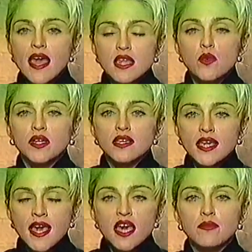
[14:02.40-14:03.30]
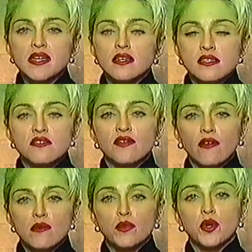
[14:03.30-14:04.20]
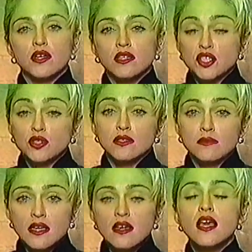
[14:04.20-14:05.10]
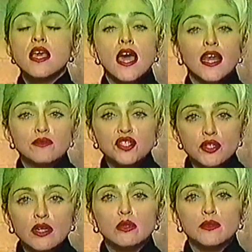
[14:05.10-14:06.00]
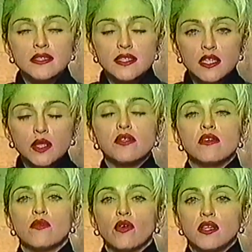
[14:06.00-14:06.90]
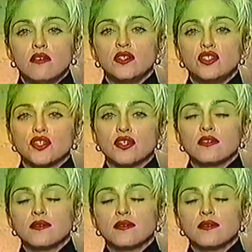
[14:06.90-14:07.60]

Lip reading: anyone can, but it is a very important issue to me, and I'm sure I will be dealing with it more in the future.